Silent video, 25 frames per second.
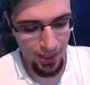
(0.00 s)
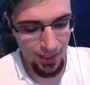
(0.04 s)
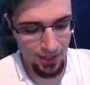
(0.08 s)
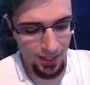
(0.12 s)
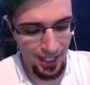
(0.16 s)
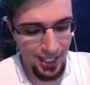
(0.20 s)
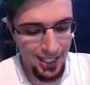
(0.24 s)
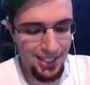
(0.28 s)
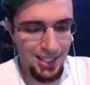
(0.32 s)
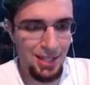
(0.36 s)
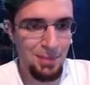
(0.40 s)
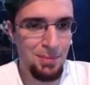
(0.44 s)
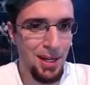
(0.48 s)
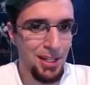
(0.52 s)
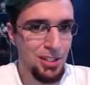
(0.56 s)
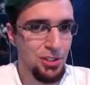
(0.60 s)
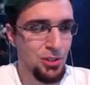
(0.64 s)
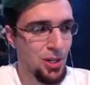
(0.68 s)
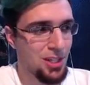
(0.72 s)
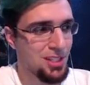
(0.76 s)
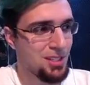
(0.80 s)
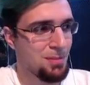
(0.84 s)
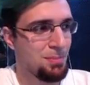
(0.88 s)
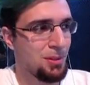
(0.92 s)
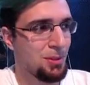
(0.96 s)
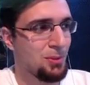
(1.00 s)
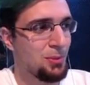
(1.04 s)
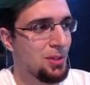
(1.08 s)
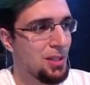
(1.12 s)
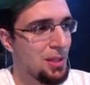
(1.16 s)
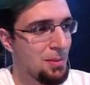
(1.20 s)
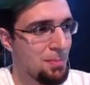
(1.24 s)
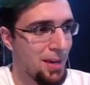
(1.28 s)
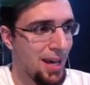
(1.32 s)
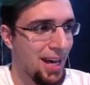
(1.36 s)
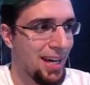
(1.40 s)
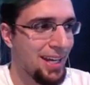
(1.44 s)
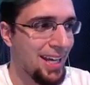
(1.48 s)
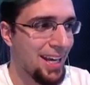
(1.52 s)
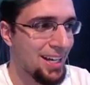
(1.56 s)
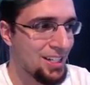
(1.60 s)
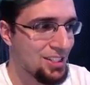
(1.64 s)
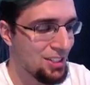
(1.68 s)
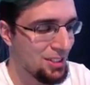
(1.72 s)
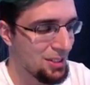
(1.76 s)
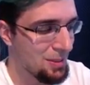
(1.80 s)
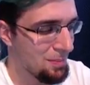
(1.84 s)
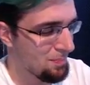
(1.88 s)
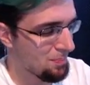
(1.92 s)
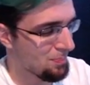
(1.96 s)
Lately, my traits have been really bad,
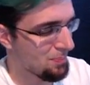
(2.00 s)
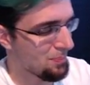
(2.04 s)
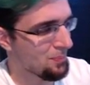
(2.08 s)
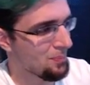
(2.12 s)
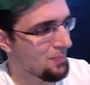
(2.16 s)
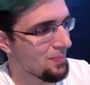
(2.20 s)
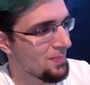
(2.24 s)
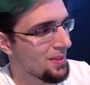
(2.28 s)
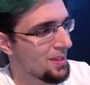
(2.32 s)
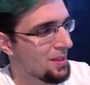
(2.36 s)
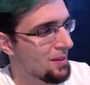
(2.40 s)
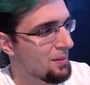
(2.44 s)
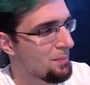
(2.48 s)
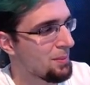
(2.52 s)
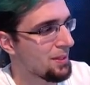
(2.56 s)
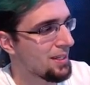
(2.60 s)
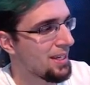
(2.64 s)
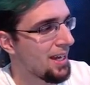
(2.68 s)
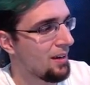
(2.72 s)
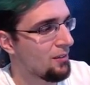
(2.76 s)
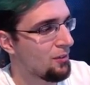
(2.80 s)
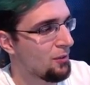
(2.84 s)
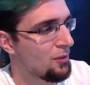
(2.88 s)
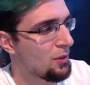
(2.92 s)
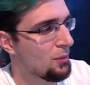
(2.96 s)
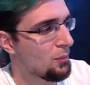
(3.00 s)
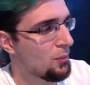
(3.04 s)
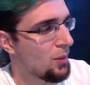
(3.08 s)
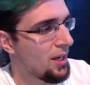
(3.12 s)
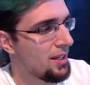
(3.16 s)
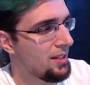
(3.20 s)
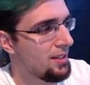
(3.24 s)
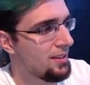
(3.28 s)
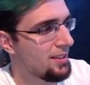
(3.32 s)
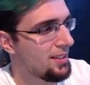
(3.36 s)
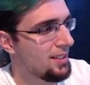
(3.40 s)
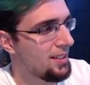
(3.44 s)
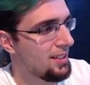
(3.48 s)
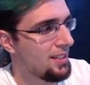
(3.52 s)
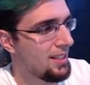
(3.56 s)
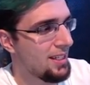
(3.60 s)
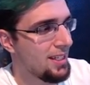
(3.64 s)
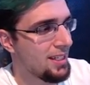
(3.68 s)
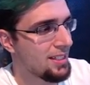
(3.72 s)
actually. But yeah, for the raiding thing, he